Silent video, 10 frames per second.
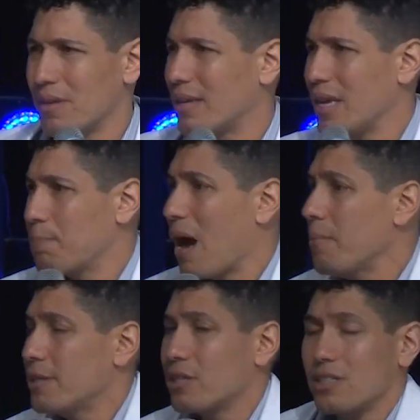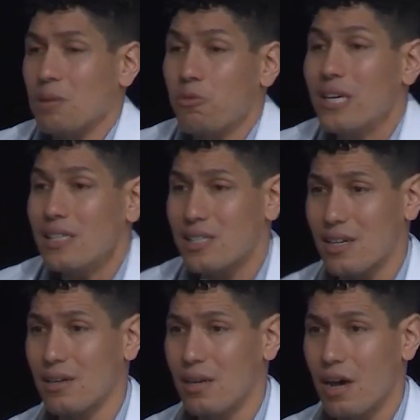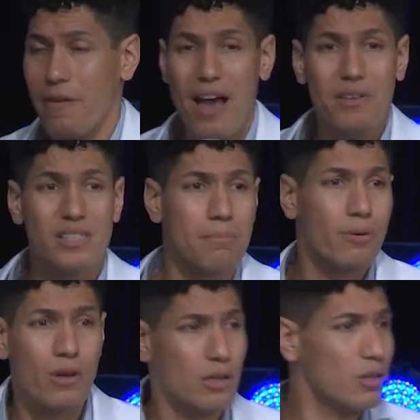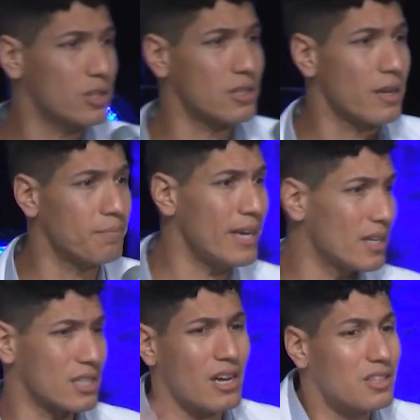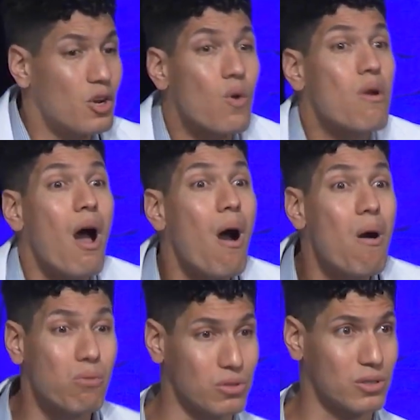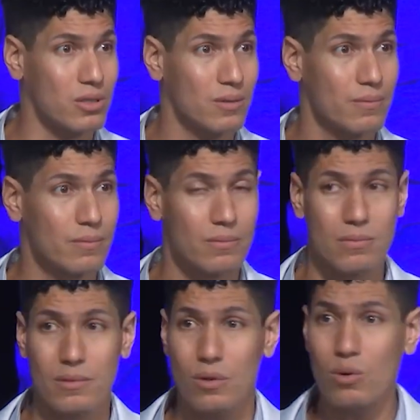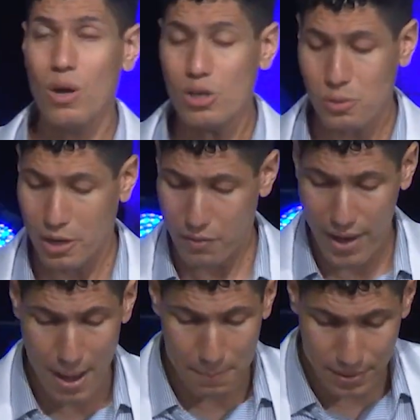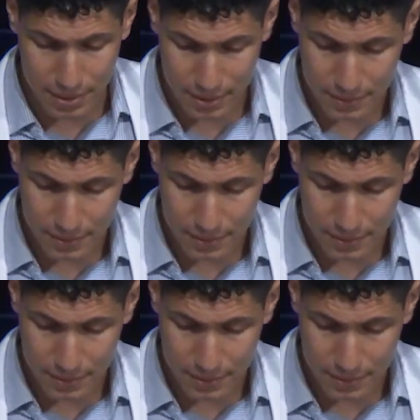he probably took some risk of having some burglars and, being assaulted. Who knows? Who knows what could have happened?